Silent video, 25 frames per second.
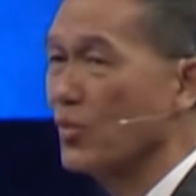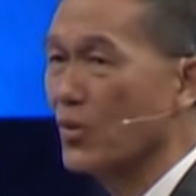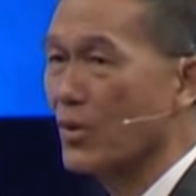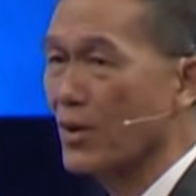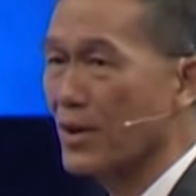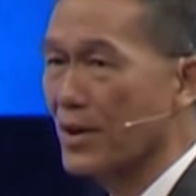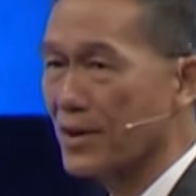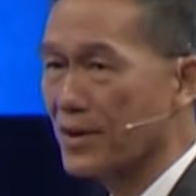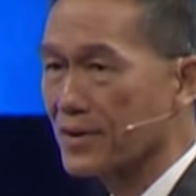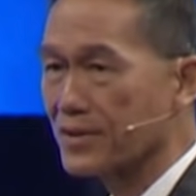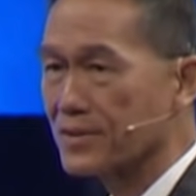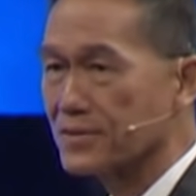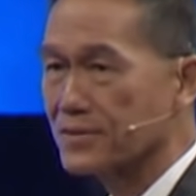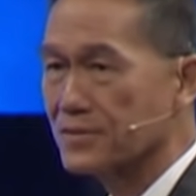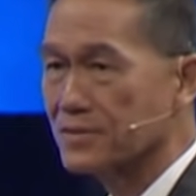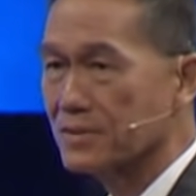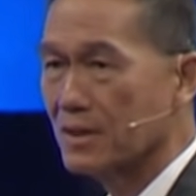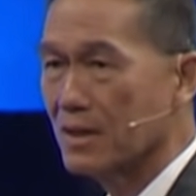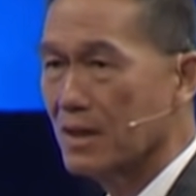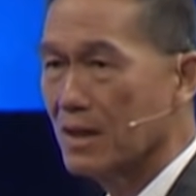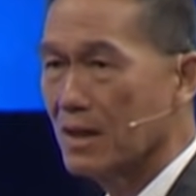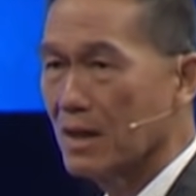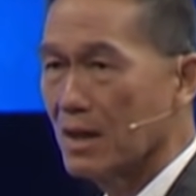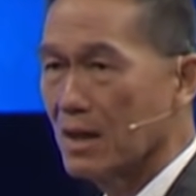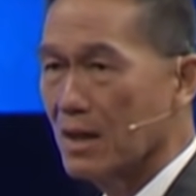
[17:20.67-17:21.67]
works.
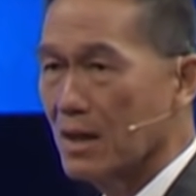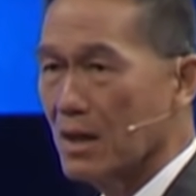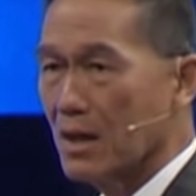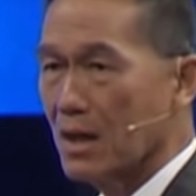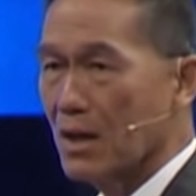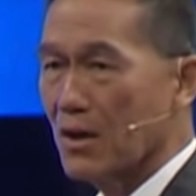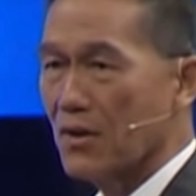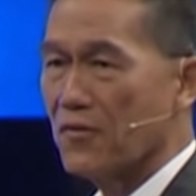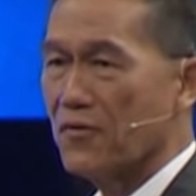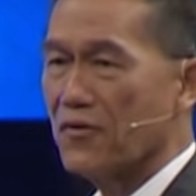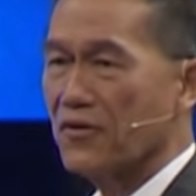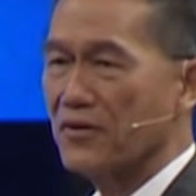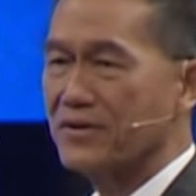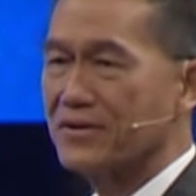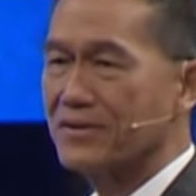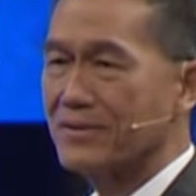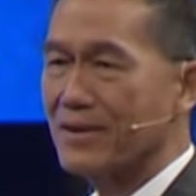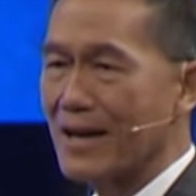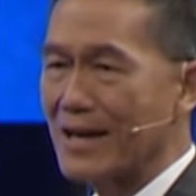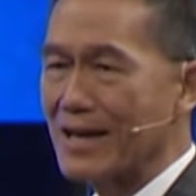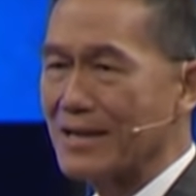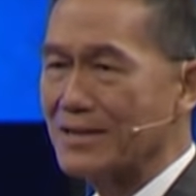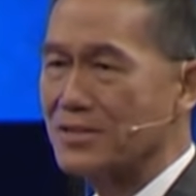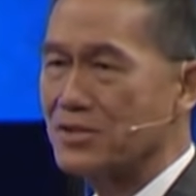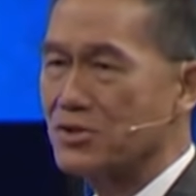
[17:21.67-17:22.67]

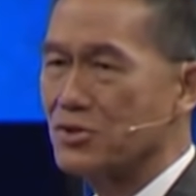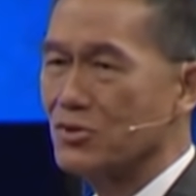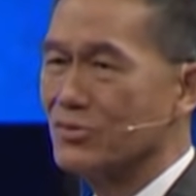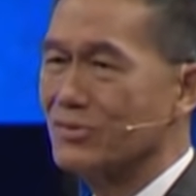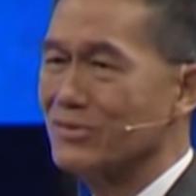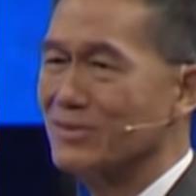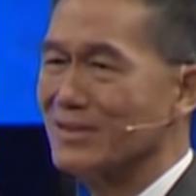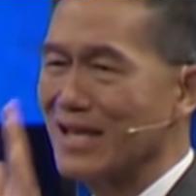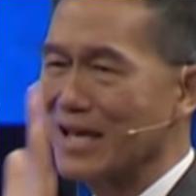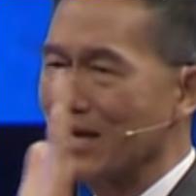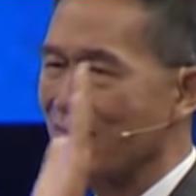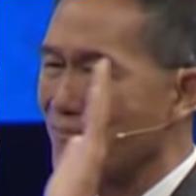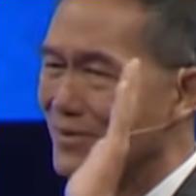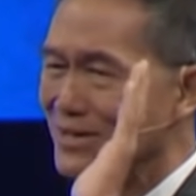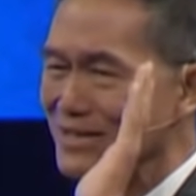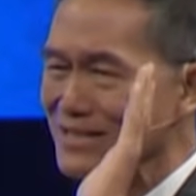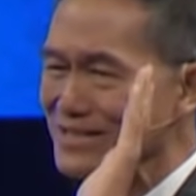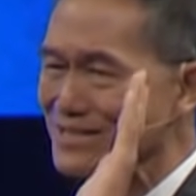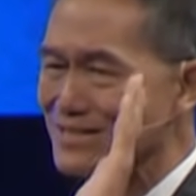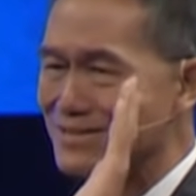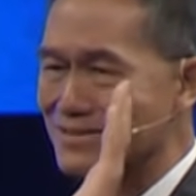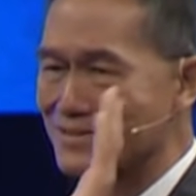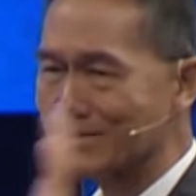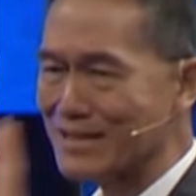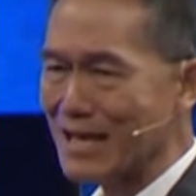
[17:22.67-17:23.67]
Grace should never
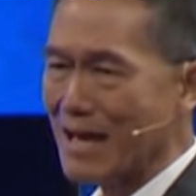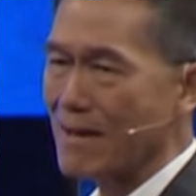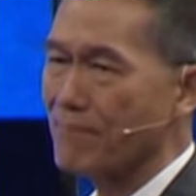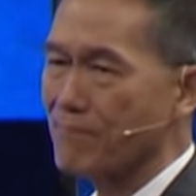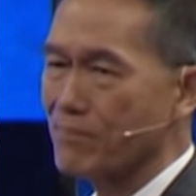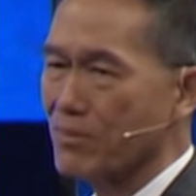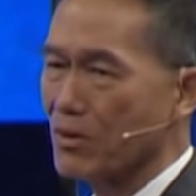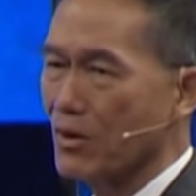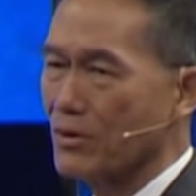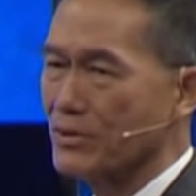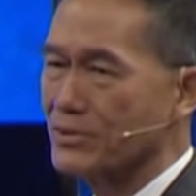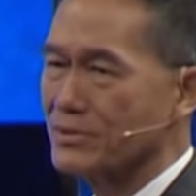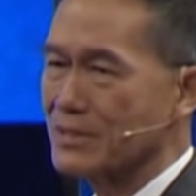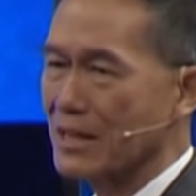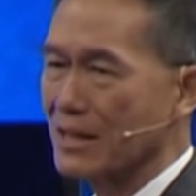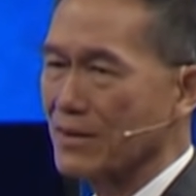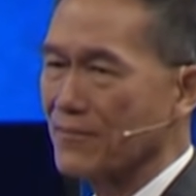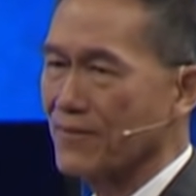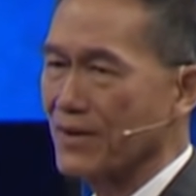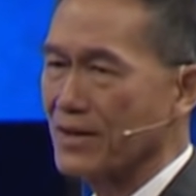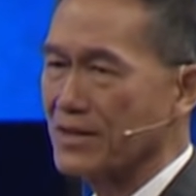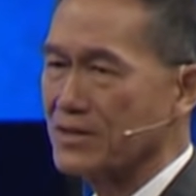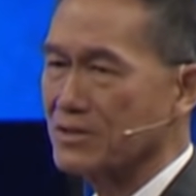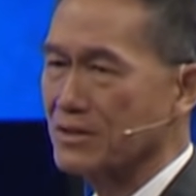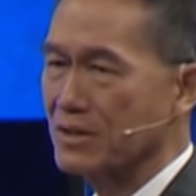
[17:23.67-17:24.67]
stop on
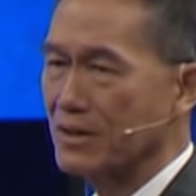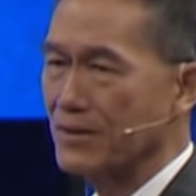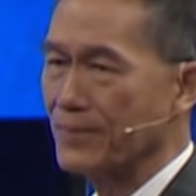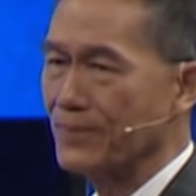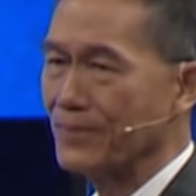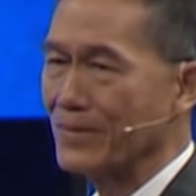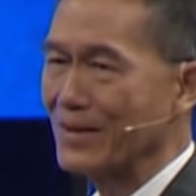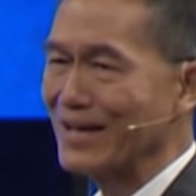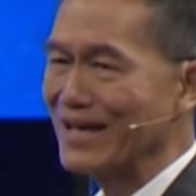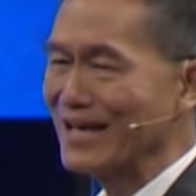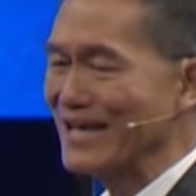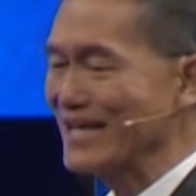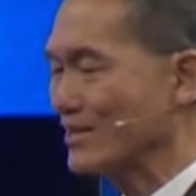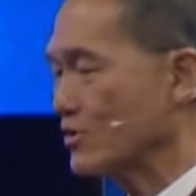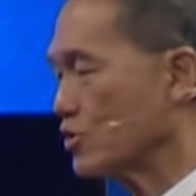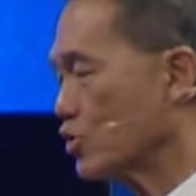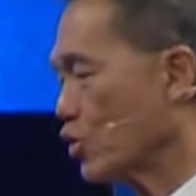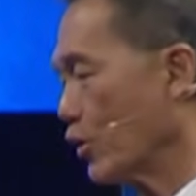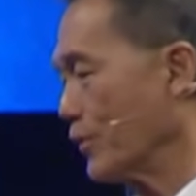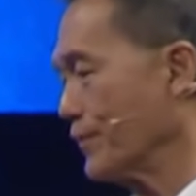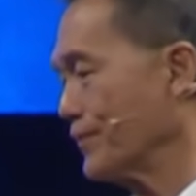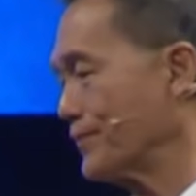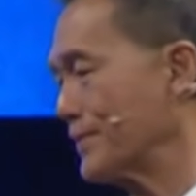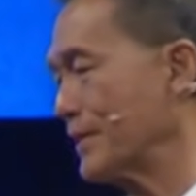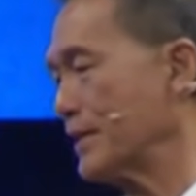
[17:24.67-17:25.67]
salvation. It
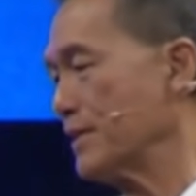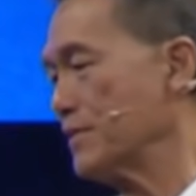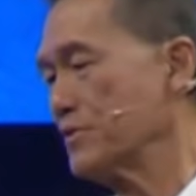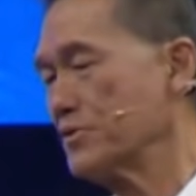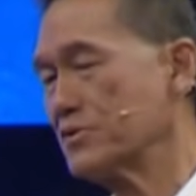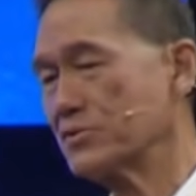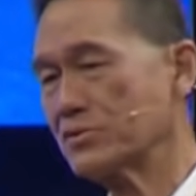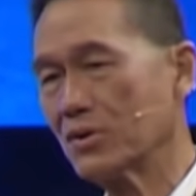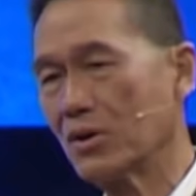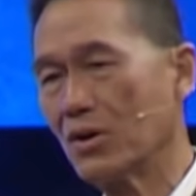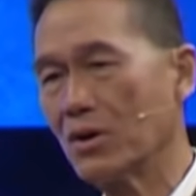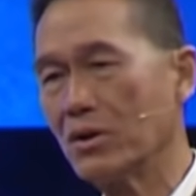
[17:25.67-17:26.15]
continues